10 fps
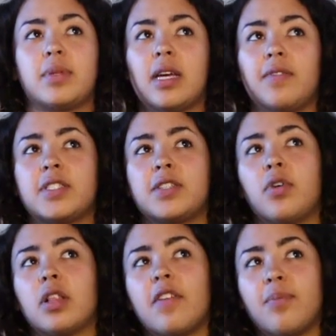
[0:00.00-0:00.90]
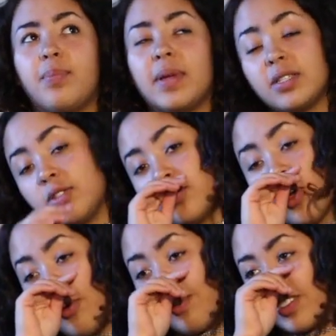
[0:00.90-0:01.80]
Metal Festival I've been to,
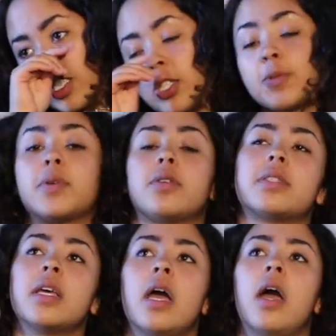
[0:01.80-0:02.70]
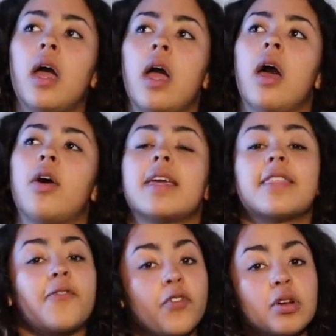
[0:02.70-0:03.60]
almost, just because, okay,
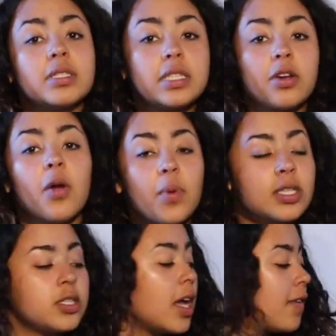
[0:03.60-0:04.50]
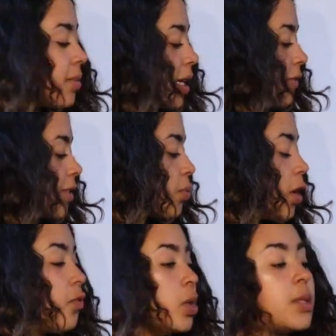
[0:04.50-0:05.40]
the first year I went to Gävle Metal
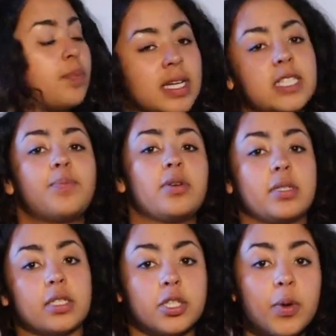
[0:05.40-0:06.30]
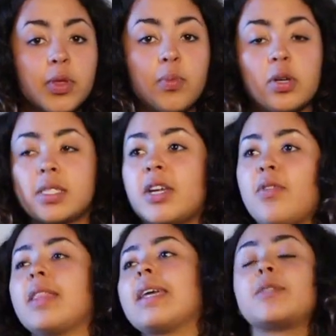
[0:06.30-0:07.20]
Festival it was the best because Insomnium was
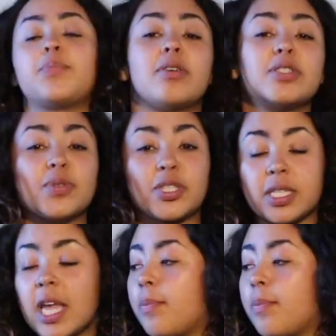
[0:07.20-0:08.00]
there and the experience was just